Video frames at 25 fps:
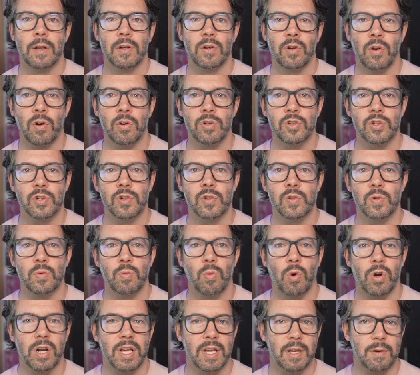Not just
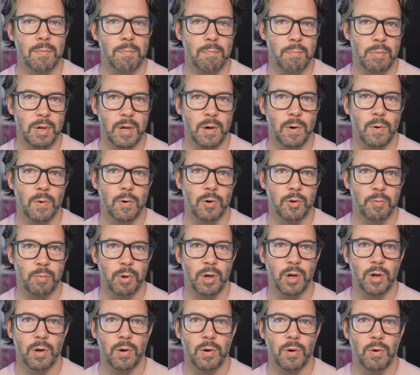what it can build,
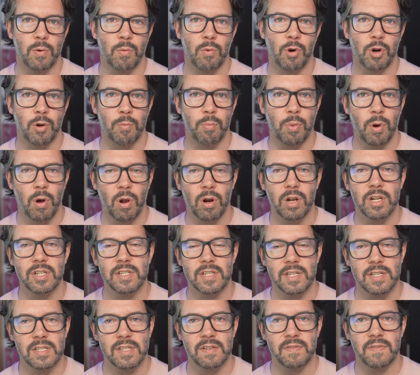but what a
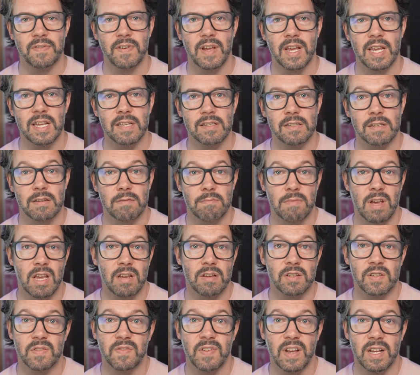polished interface can
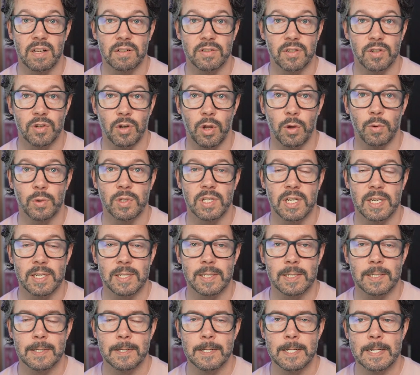make us fail to
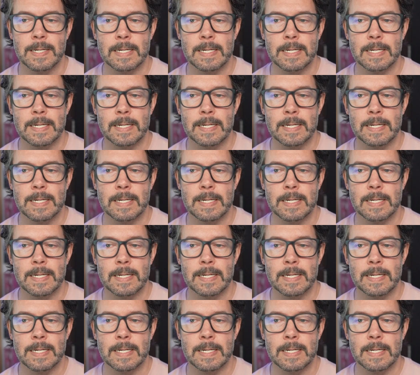notice.